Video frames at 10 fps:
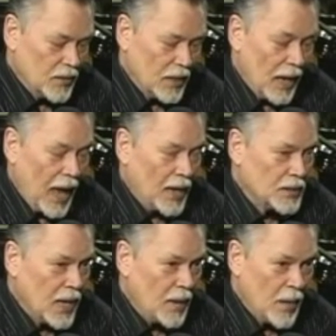The
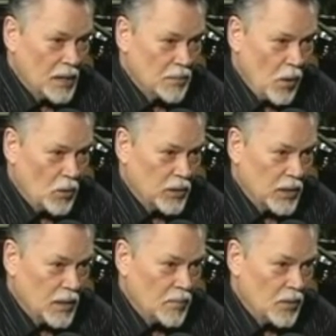last time I spoke to
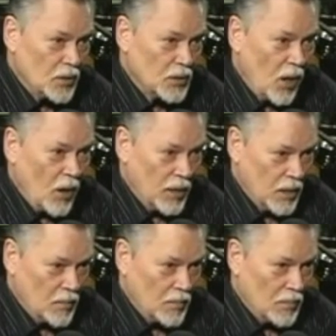him or saw
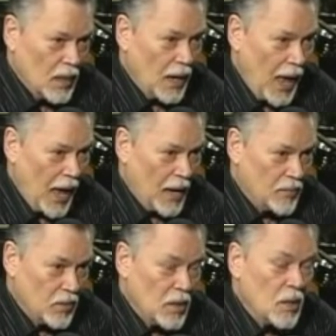him alive